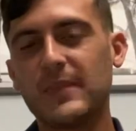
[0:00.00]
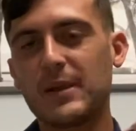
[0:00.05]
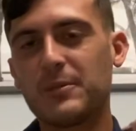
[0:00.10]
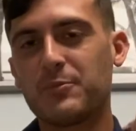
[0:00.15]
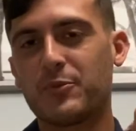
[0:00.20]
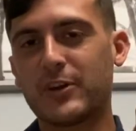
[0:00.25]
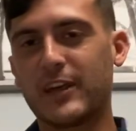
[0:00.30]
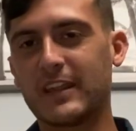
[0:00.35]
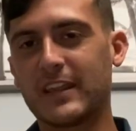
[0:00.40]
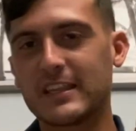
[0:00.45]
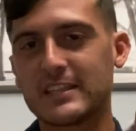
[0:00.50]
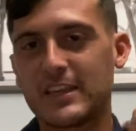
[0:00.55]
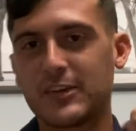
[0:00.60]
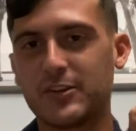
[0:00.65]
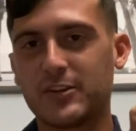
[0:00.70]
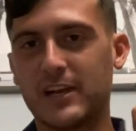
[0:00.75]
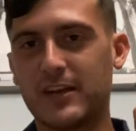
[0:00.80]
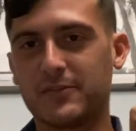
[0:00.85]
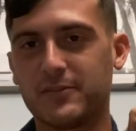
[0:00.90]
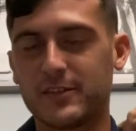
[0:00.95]
but yeah, that's how
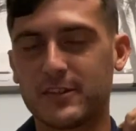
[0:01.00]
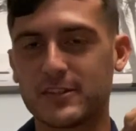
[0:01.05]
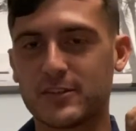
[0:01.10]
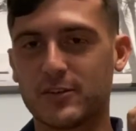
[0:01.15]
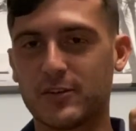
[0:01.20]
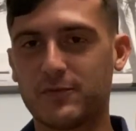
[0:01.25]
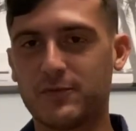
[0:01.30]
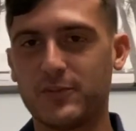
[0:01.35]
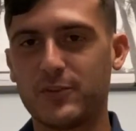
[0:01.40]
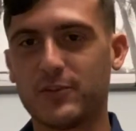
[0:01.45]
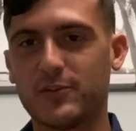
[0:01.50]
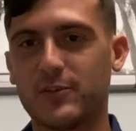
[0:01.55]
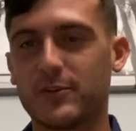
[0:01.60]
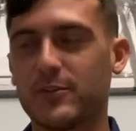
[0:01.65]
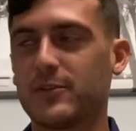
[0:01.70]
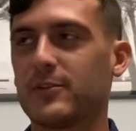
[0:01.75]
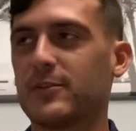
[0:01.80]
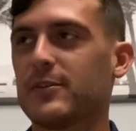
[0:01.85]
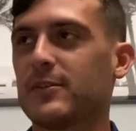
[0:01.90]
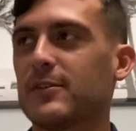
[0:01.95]
your life is. So if
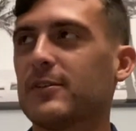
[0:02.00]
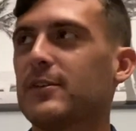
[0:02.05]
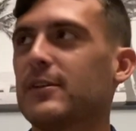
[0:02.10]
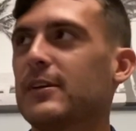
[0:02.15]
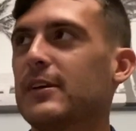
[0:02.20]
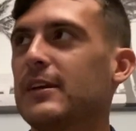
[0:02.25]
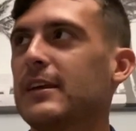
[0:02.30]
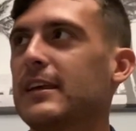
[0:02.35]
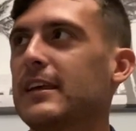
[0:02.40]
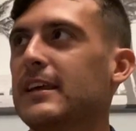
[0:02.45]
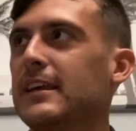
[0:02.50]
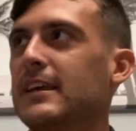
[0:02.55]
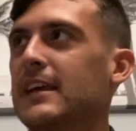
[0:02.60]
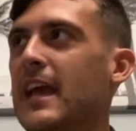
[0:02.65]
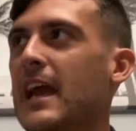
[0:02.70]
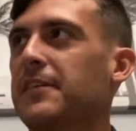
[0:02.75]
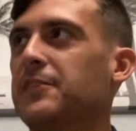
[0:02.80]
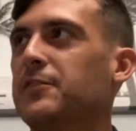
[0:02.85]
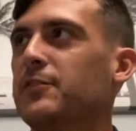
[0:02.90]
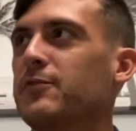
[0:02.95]
you've
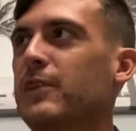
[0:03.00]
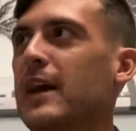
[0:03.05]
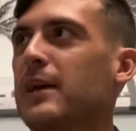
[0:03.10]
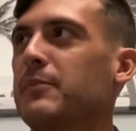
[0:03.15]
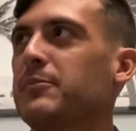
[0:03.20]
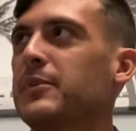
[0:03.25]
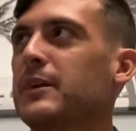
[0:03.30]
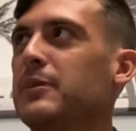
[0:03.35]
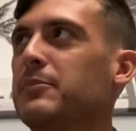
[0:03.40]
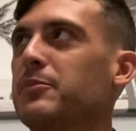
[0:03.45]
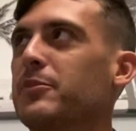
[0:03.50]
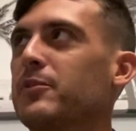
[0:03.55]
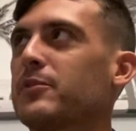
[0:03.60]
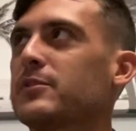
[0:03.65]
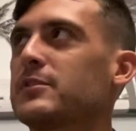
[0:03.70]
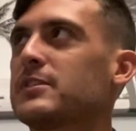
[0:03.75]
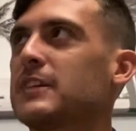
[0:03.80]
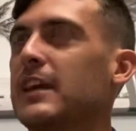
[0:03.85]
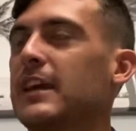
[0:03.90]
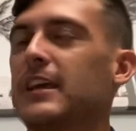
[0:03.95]
had people
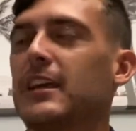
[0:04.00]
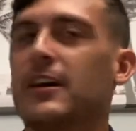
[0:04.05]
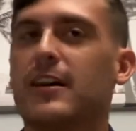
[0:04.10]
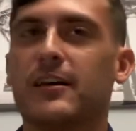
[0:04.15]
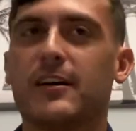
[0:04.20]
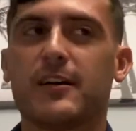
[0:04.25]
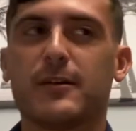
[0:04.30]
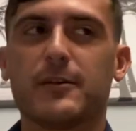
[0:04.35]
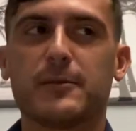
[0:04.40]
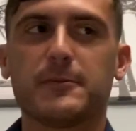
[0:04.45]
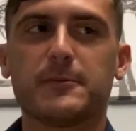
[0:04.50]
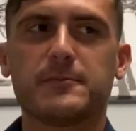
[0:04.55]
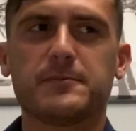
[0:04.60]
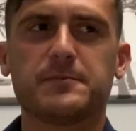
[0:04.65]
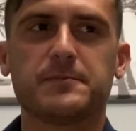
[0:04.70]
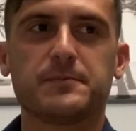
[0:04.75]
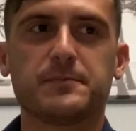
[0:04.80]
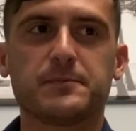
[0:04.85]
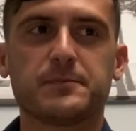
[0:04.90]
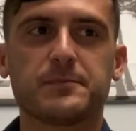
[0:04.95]
say
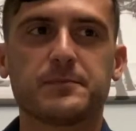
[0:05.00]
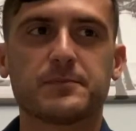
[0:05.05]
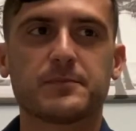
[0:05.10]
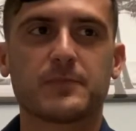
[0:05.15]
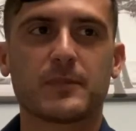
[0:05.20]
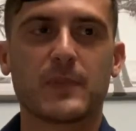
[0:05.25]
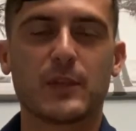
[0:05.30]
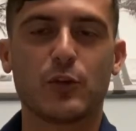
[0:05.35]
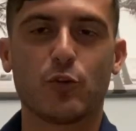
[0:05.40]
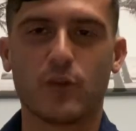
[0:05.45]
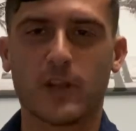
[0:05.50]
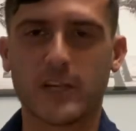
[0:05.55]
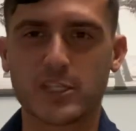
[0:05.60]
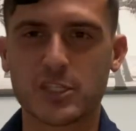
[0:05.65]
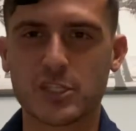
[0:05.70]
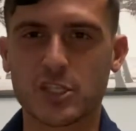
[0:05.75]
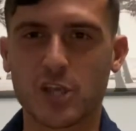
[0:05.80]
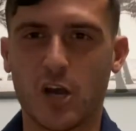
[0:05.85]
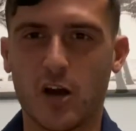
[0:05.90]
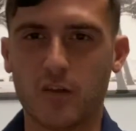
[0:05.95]
you're like
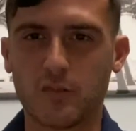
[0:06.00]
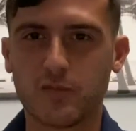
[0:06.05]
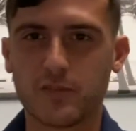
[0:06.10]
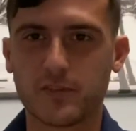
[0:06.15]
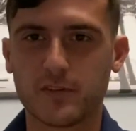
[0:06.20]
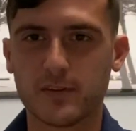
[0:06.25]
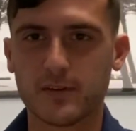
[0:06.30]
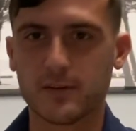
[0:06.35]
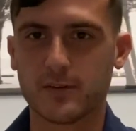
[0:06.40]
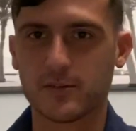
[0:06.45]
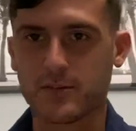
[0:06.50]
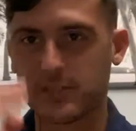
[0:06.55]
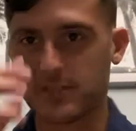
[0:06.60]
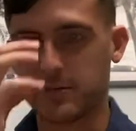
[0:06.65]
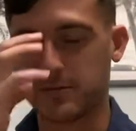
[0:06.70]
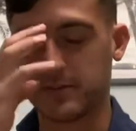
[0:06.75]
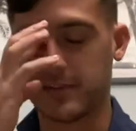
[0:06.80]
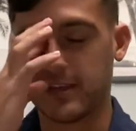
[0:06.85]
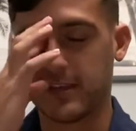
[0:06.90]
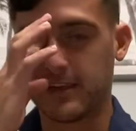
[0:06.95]
soft or
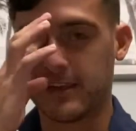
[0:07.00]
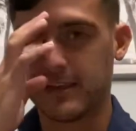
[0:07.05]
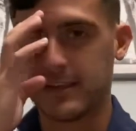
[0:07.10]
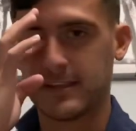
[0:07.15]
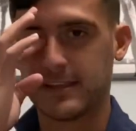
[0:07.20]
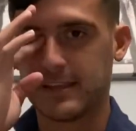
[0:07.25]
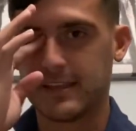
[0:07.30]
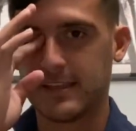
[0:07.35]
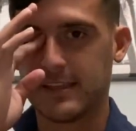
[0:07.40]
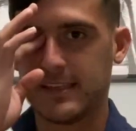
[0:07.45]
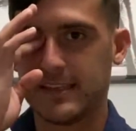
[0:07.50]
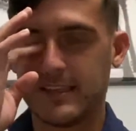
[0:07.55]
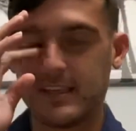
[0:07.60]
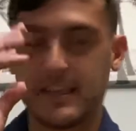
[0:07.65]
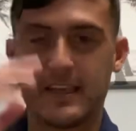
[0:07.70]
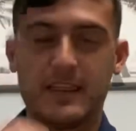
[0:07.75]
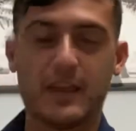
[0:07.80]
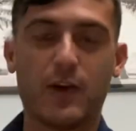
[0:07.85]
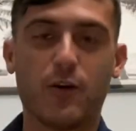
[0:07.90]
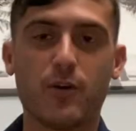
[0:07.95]
something.
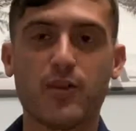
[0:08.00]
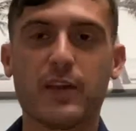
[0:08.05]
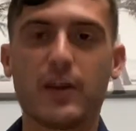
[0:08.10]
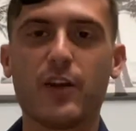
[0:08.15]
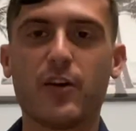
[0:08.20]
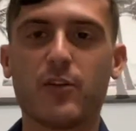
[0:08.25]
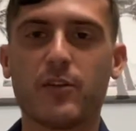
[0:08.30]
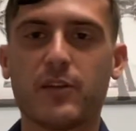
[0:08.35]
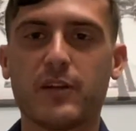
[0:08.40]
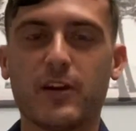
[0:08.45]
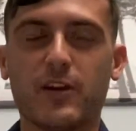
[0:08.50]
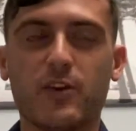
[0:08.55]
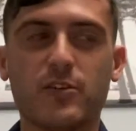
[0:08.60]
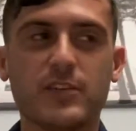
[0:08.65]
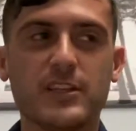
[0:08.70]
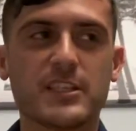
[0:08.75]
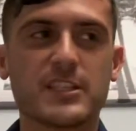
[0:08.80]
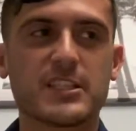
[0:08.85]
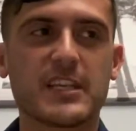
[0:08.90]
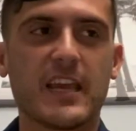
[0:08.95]
They'll
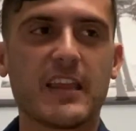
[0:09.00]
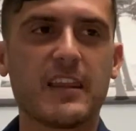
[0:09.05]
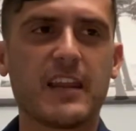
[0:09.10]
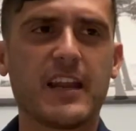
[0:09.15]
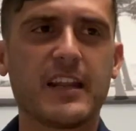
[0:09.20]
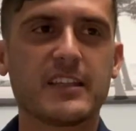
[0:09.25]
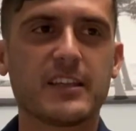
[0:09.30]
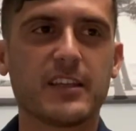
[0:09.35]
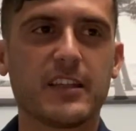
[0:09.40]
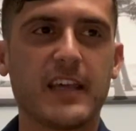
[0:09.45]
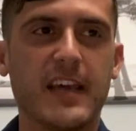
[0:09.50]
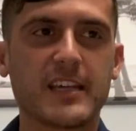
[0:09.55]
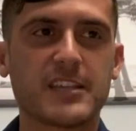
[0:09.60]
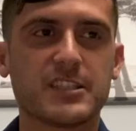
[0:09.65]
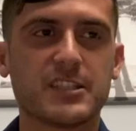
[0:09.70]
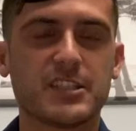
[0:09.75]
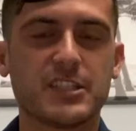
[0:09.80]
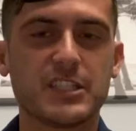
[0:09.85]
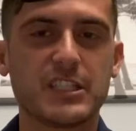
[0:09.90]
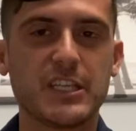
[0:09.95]
only say that until they
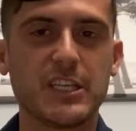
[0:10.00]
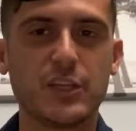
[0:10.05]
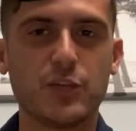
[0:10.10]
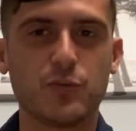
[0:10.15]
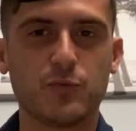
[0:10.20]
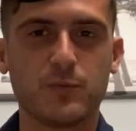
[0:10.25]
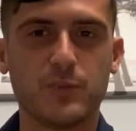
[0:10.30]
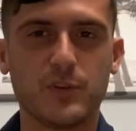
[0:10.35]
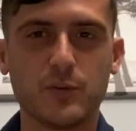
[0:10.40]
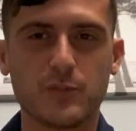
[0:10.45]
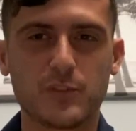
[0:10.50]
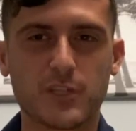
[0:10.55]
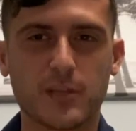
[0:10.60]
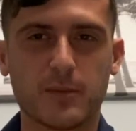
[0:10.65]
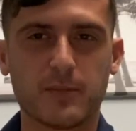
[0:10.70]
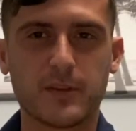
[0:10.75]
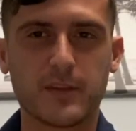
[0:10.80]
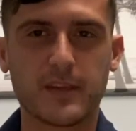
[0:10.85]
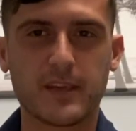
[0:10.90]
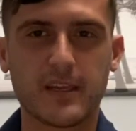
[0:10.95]
actually see you do
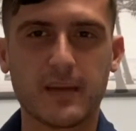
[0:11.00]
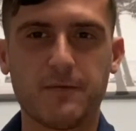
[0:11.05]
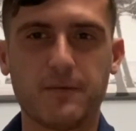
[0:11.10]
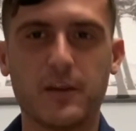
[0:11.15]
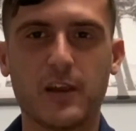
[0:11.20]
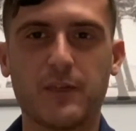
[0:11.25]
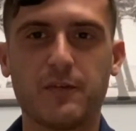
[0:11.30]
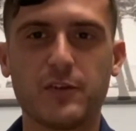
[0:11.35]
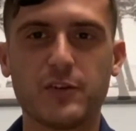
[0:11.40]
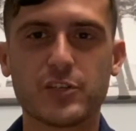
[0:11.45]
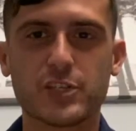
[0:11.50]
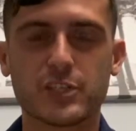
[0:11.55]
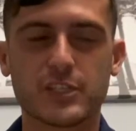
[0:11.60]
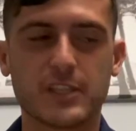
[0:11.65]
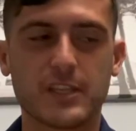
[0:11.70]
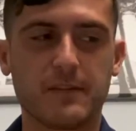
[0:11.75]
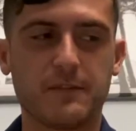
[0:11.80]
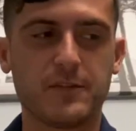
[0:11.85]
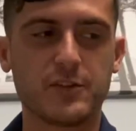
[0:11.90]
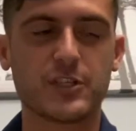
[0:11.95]
something. If you're
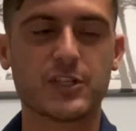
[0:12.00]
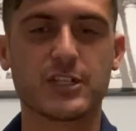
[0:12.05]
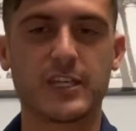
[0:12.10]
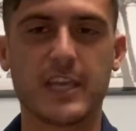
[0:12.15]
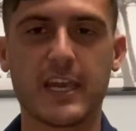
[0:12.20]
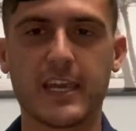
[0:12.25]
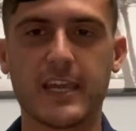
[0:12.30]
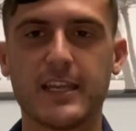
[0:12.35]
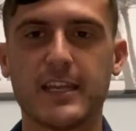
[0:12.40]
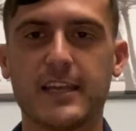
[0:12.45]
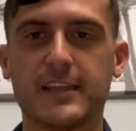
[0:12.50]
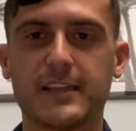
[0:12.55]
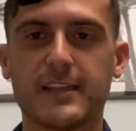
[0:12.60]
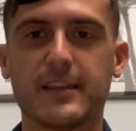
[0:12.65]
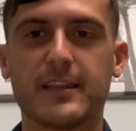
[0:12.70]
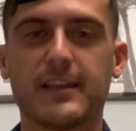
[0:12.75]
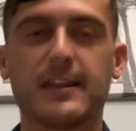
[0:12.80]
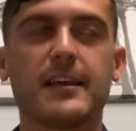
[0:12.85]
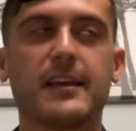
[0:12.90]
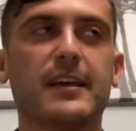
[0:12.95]
just kicking it,
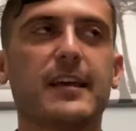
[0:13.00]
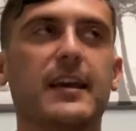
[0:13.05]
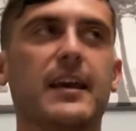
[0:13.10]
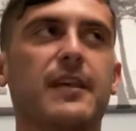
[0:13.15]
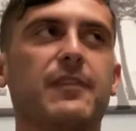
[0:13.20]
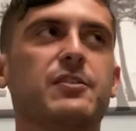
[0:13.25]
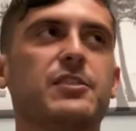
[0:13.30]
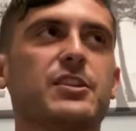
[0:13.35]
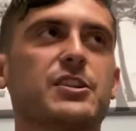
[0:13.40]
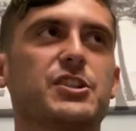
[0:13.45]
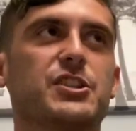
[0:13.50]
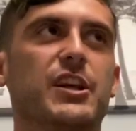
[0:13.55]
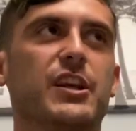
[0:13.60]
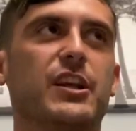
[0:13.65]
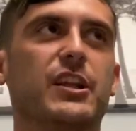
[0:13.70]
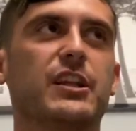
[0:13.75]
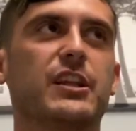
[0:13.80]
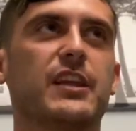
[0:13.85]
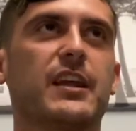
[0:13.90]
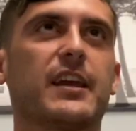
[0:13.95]
if you're just
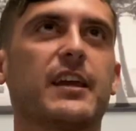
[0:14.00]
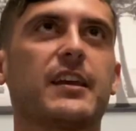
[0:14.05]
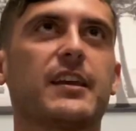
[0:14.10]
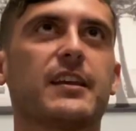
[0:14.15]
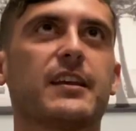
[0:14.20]
chilling, like